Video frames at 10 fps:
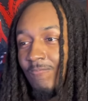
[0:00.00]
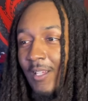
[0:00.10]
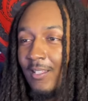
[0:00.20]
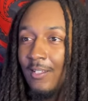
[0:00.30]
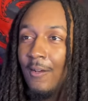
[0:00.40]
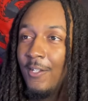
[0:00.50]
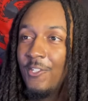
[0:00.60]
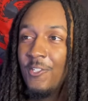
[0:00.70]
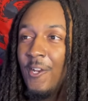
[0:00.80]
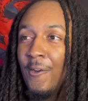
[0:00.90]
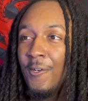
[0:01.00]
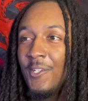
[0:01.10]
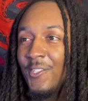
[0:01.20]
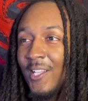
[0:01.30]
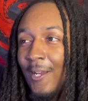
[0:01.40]
of this
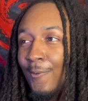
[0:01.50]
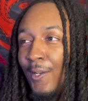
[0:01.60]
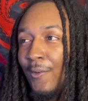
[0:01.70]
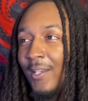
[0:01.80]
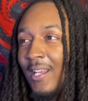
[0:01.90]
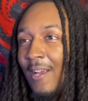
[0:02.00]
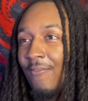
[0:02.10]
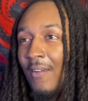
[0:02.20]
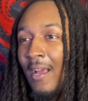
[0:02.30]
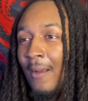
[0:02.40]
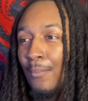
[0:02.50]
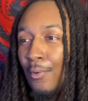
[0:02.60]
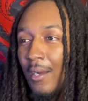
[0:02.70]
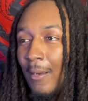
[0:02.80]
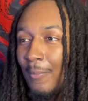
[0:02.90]
series. Like, we only got 5
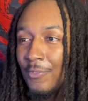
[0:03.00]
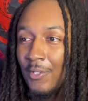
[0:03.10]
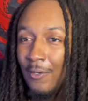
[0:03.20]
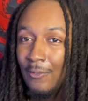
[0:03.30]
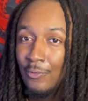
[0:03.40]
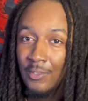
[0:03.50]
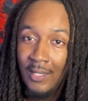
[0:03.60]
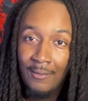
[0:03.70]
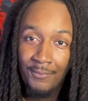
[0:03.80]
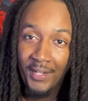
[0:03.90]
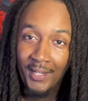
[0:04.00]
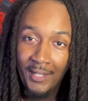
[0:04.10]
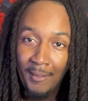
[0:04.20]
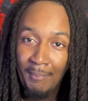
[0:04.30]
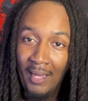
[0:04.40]
more episodes left when they
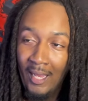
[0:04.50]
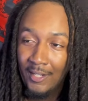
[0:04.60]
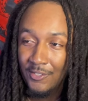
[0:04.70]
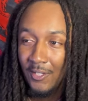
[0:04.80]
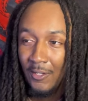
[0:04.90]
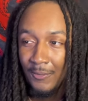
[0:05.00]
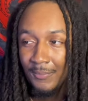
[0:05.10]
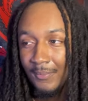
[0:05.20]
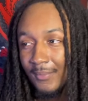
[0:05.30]
come back. So,